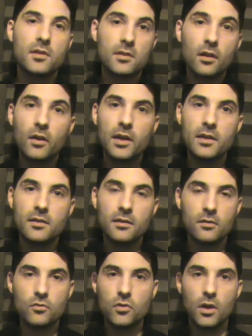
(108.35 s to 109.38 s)
is a lot easier
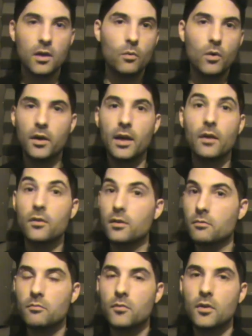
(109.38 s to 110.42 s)
than trying to work out
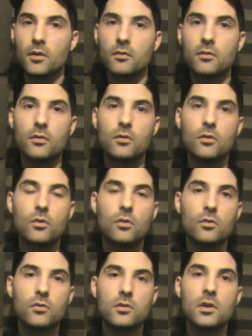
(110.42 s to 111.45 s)
the
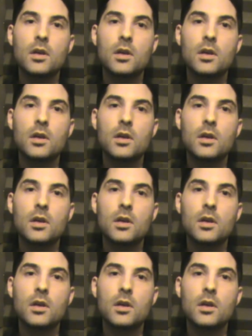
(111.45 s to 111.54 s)
chords.